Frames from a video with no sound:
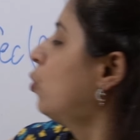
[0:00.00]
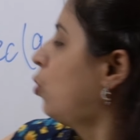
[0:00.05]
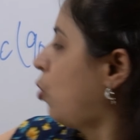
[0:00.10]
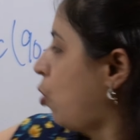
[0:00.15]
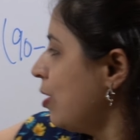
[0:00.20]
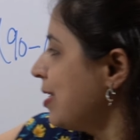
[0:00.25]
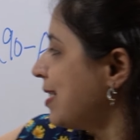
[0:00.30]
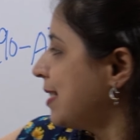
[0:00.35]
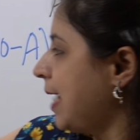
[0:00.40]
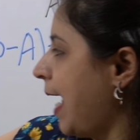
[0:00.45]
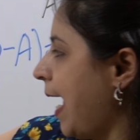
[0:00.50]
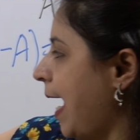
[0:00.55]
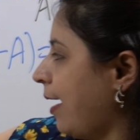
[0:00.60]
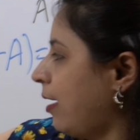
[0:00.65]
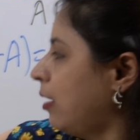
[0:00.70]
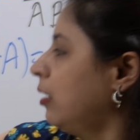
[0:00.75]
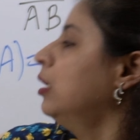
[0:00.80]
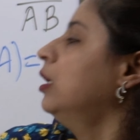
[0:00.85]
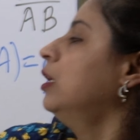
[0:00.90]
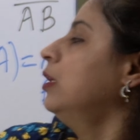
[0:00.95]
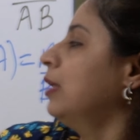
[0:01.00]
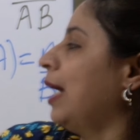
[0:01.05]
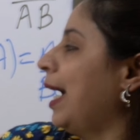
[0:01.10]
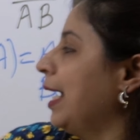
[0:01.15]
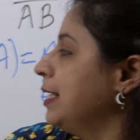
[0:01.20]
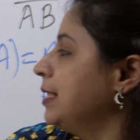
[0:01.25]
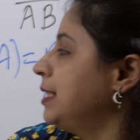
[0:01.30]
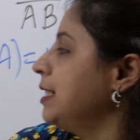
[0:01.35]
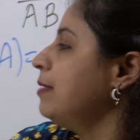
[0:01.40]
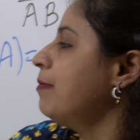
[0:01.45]
to cosec
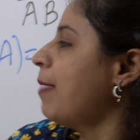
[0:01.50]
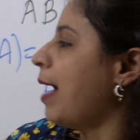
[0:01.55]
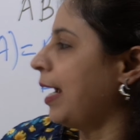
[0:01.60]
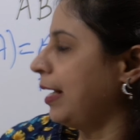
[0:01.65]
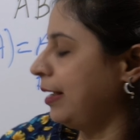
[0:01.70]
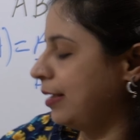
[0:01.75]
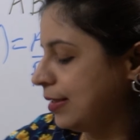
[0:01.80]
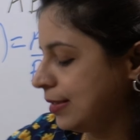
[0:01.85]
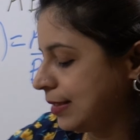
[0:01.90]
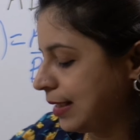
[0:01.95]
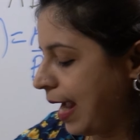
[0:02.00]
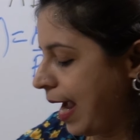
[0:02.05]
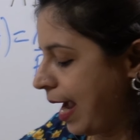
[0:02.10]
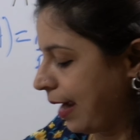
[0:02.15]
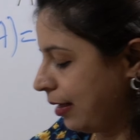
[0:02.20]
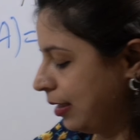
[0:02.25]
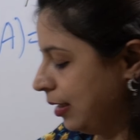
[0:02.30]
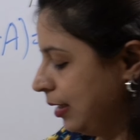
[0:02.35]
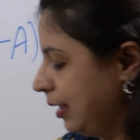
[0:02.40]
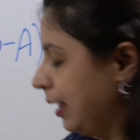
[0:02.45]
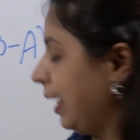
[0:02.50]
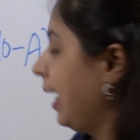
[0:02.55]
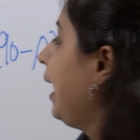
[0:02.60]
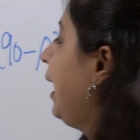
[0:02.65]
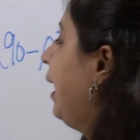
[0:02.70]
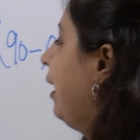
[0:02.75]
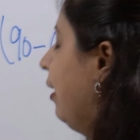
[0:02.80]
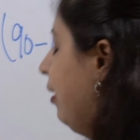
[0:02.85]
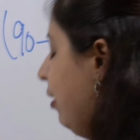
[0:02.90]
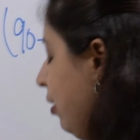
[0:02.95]
90 minus angle
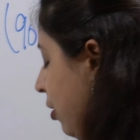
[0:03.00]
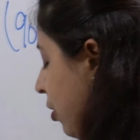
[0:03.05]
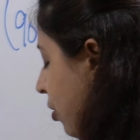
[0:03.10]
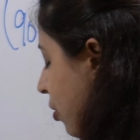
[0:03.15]
A.